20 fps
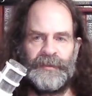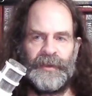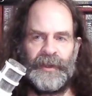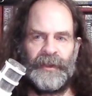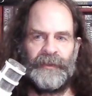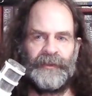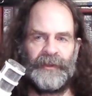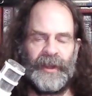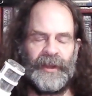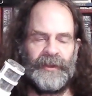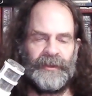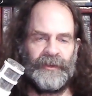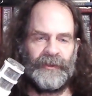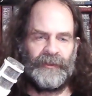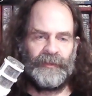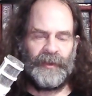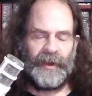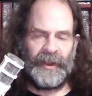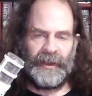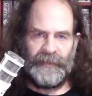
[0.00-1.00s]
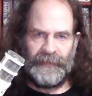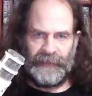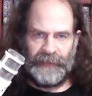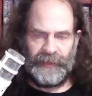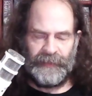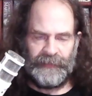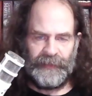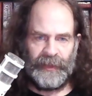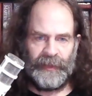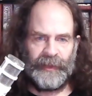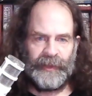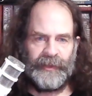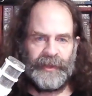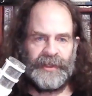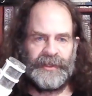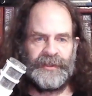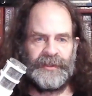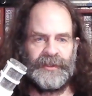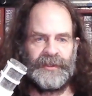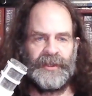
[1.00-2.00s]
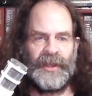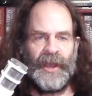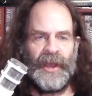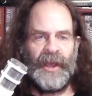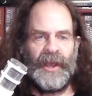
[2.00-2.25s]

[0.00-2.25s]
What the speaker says: but I'll say it in this way for the following reasons.